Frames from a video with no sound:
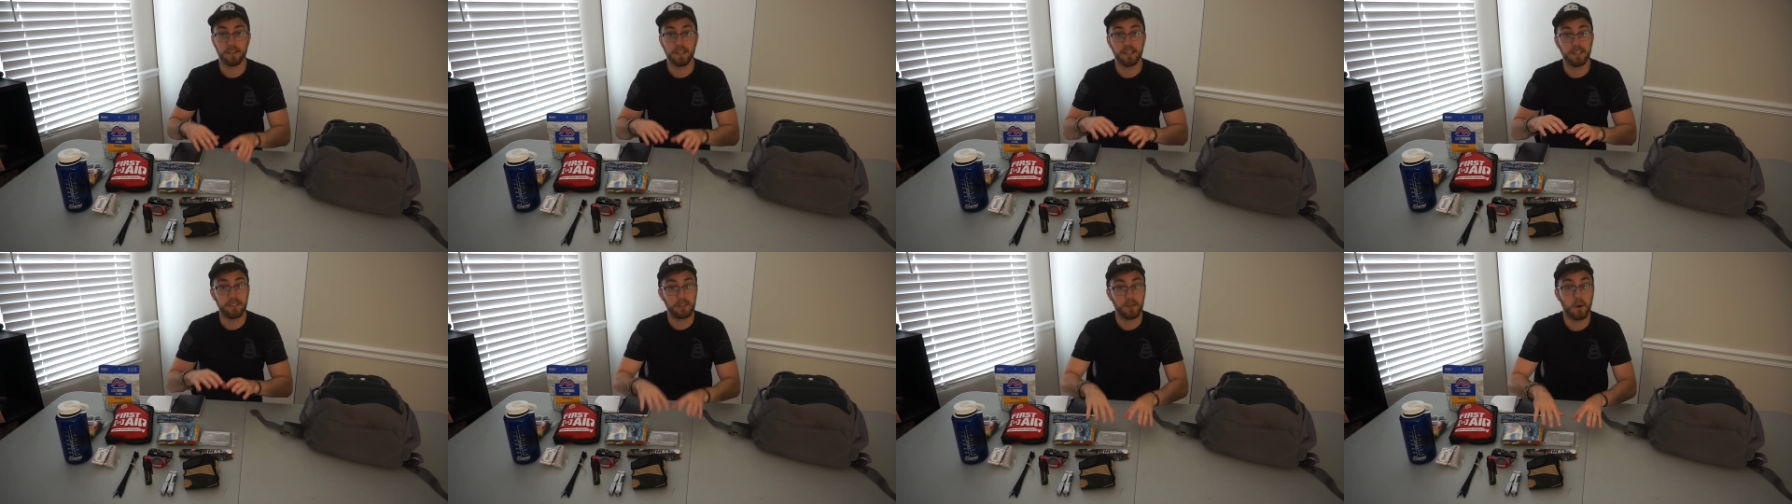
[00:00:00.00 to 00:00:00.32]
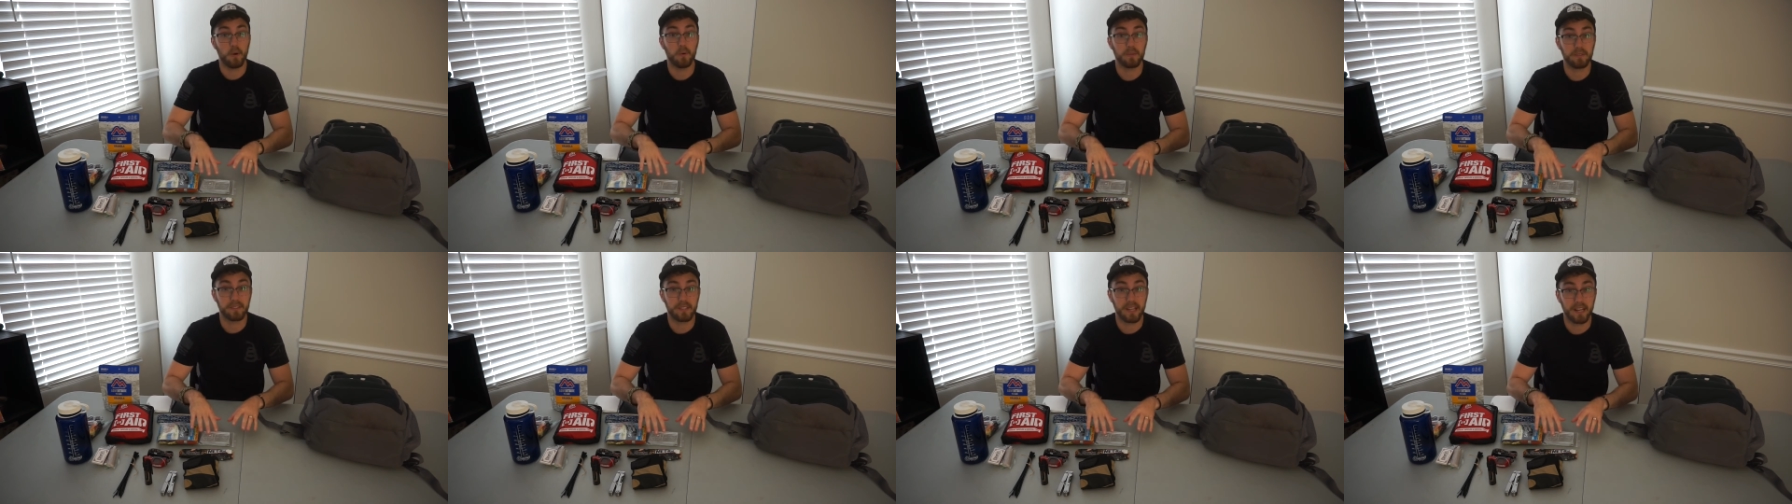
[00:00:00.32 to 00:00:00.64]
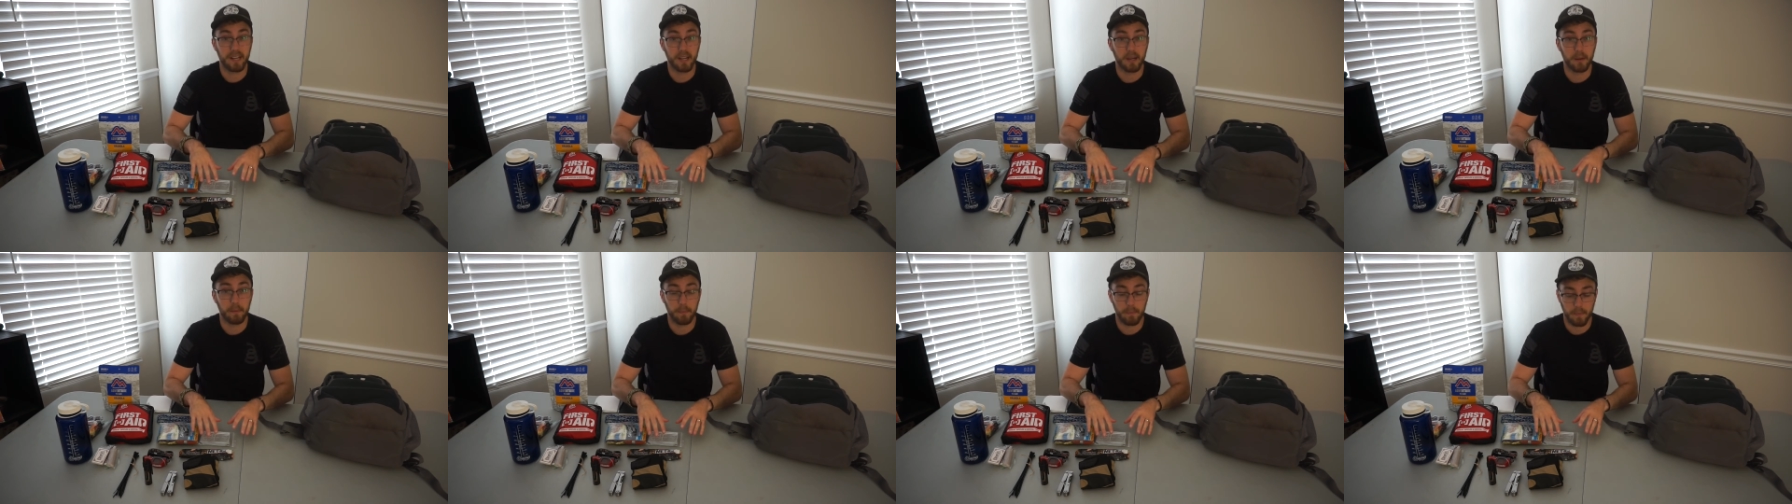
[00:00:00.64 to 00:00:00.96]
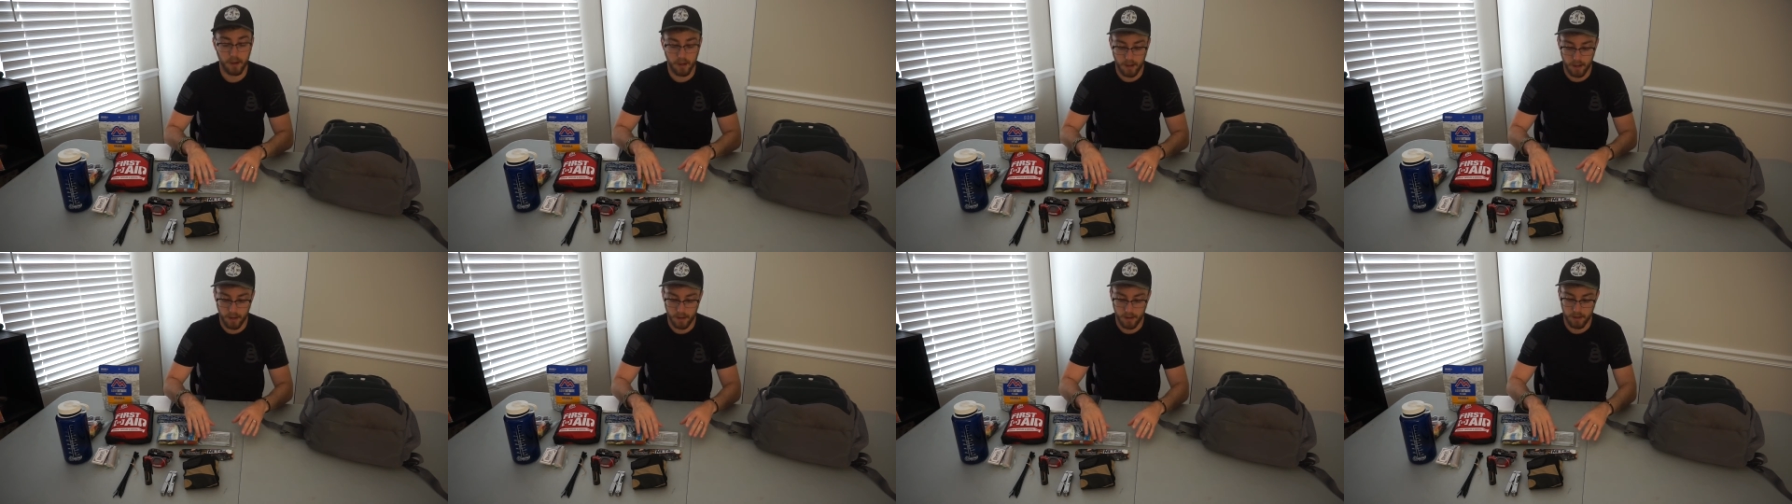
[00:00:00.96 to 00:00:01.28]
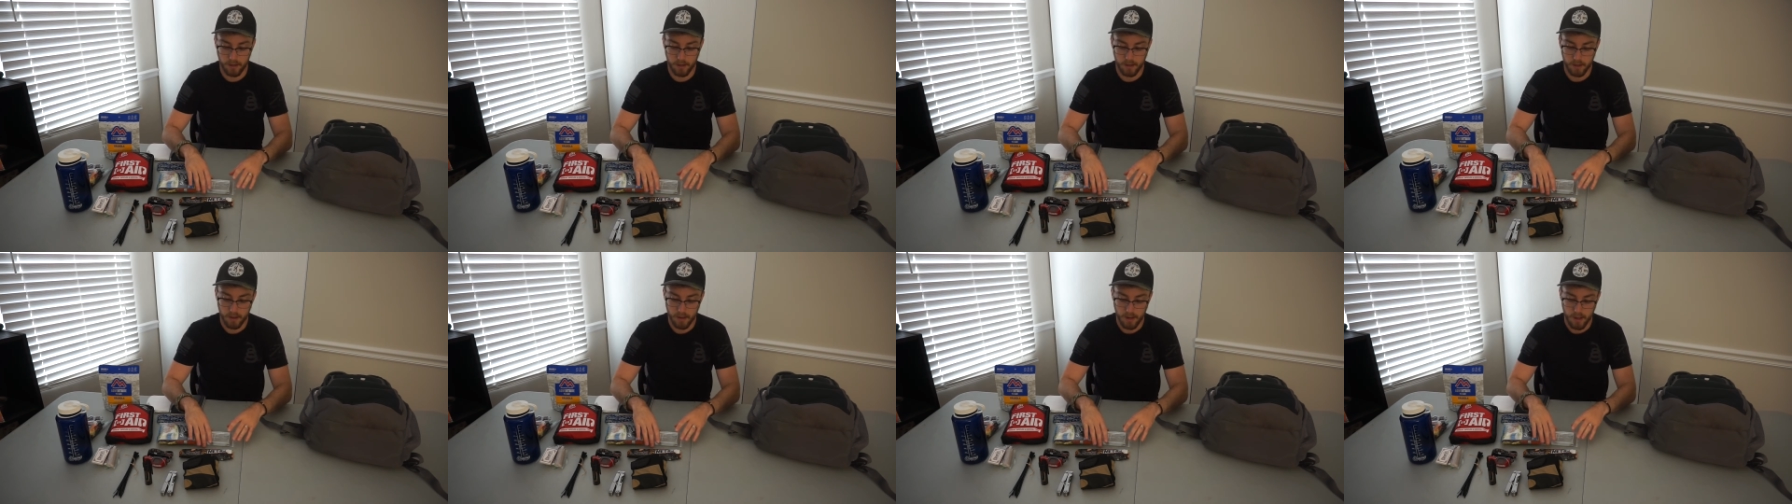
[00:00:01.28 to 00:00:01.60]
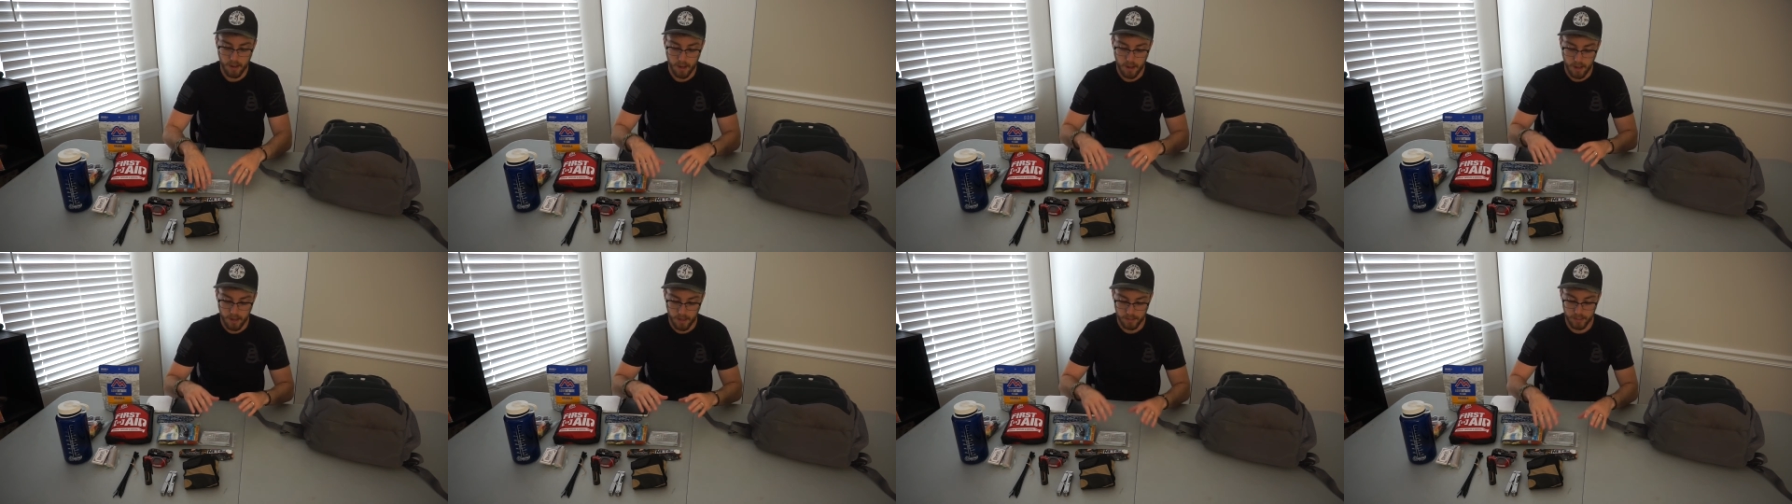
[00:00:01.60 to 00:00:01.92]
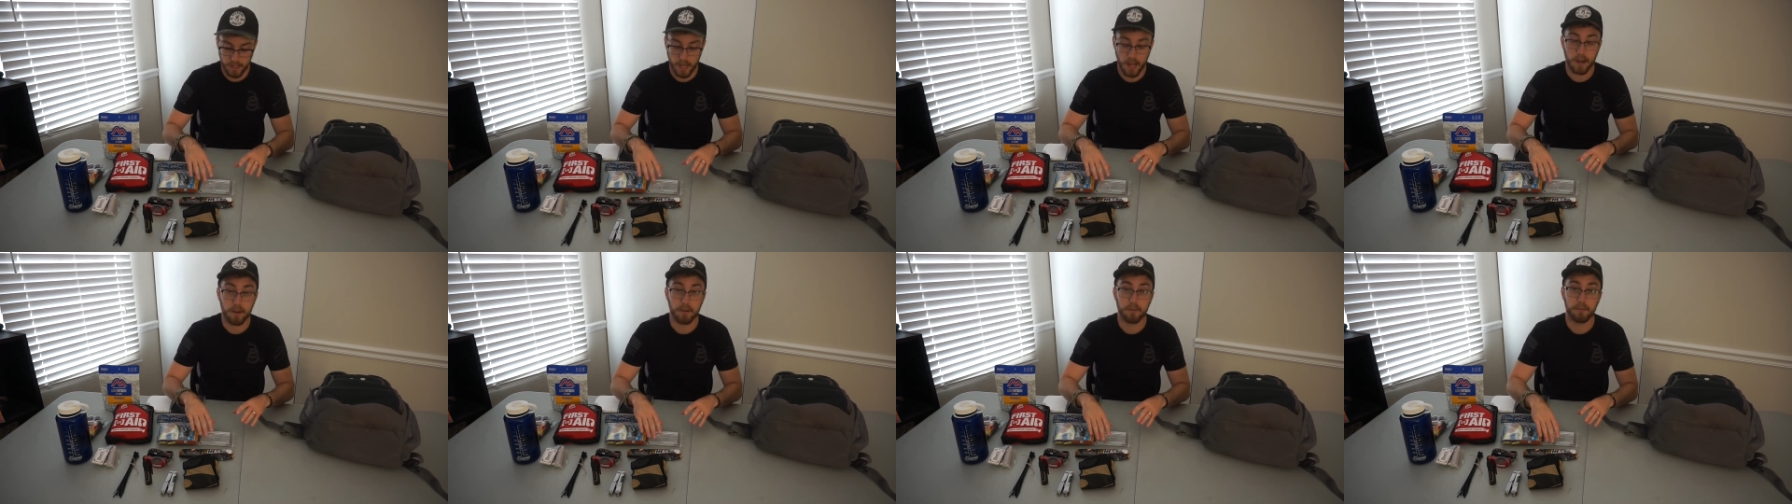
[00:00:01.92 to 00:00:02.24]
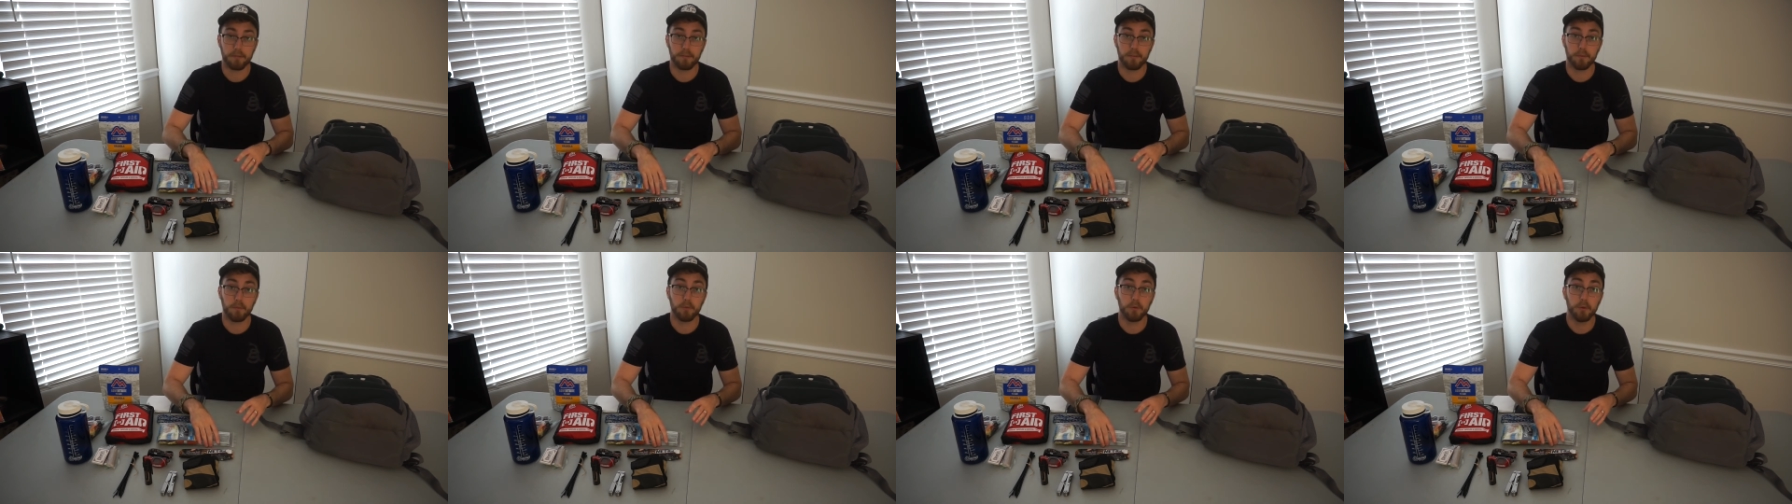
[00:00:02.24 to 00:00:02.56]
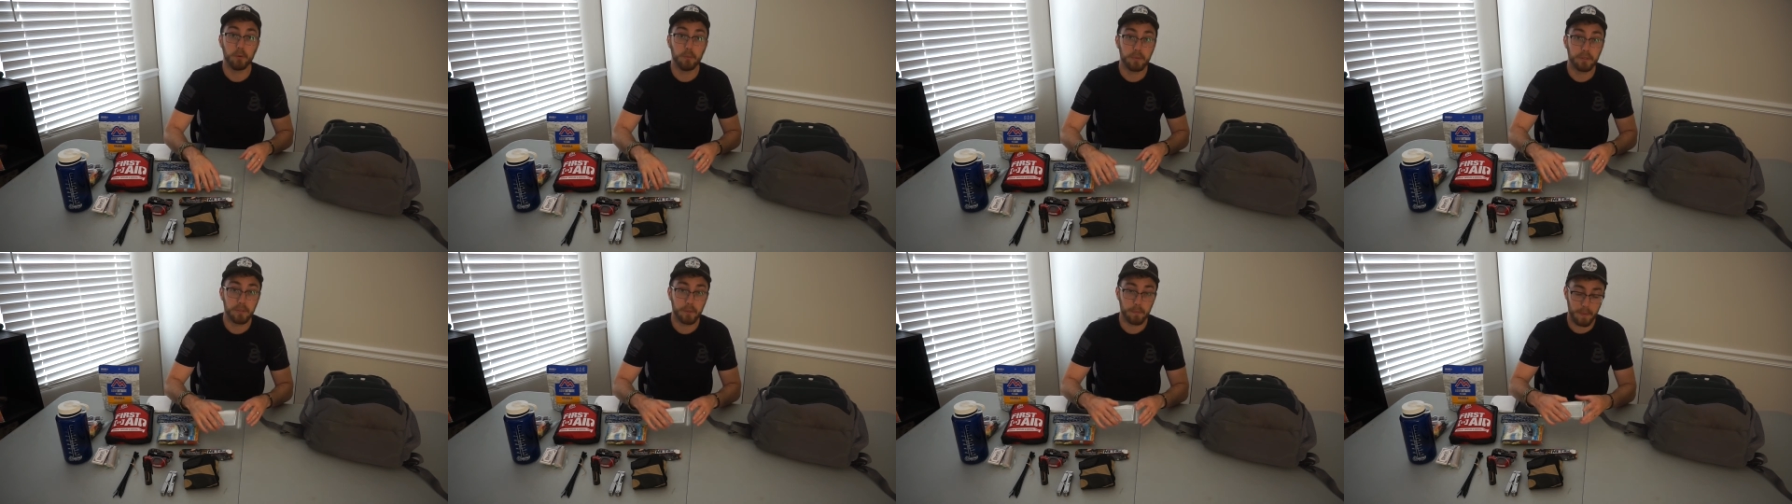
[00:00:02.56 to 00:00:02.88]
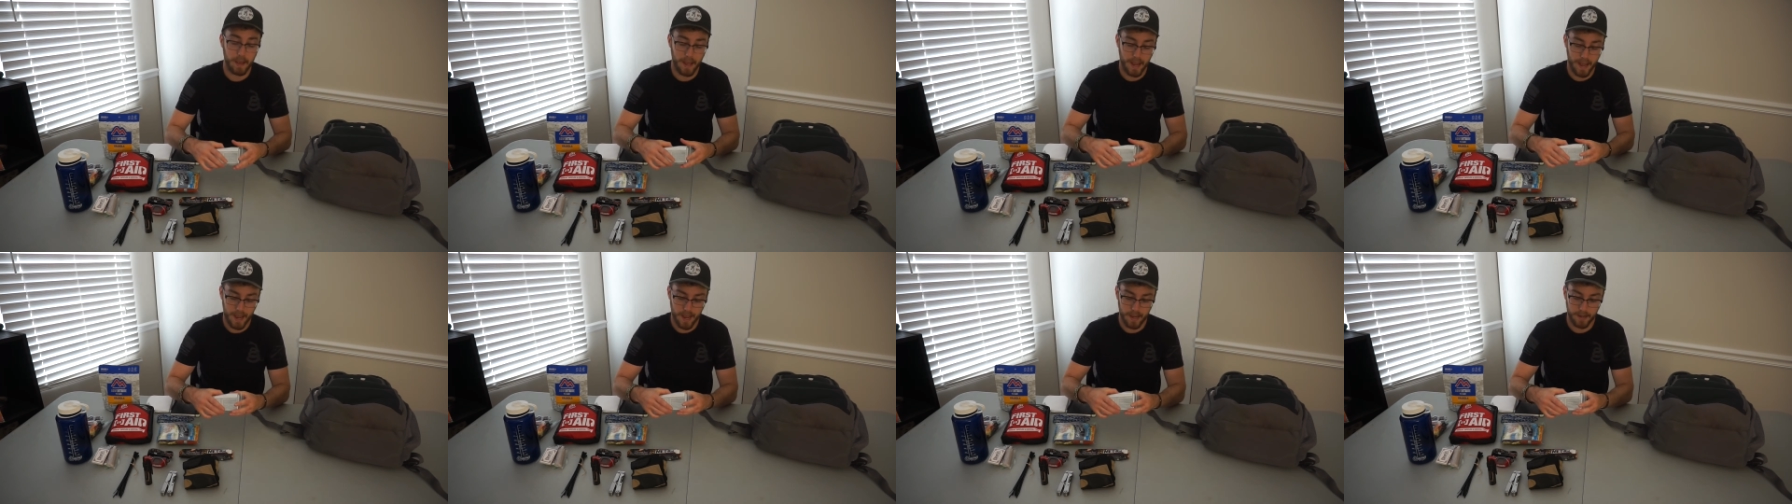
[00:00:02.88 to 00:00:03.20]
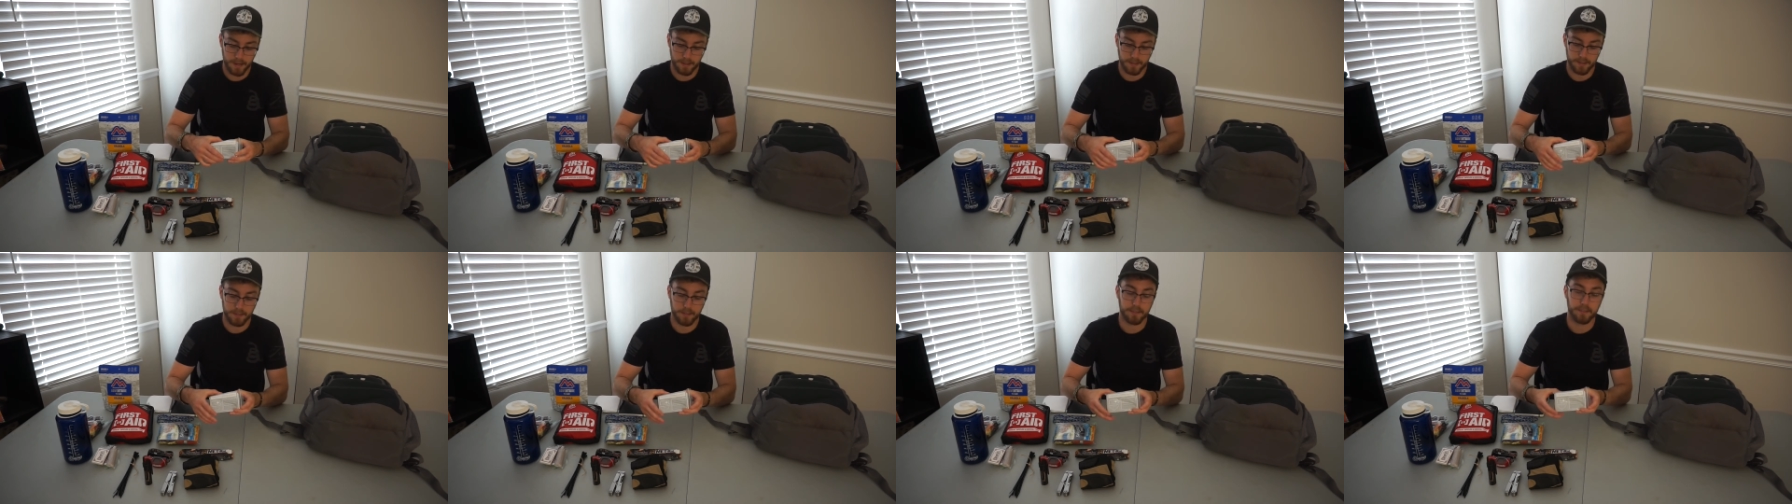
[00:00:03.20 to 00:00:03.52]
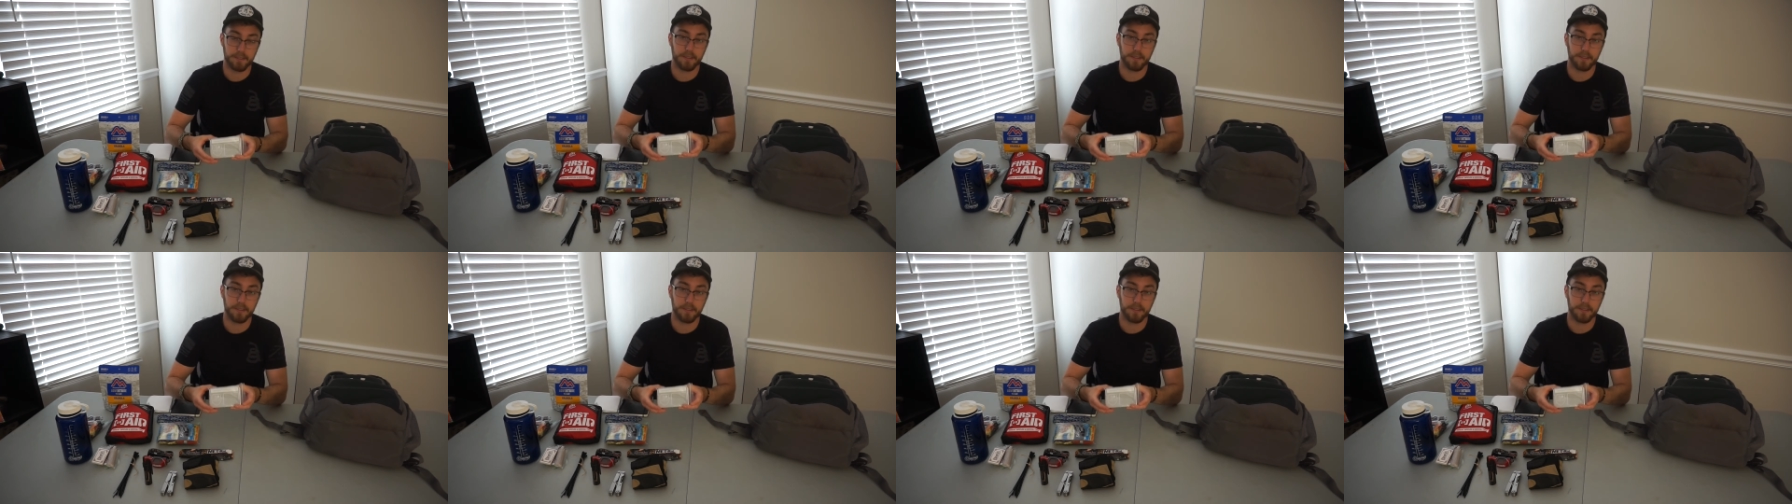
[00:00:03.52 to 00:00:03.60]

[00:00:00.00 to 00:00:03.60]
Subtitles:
and they don't take up a lot of room in the pack.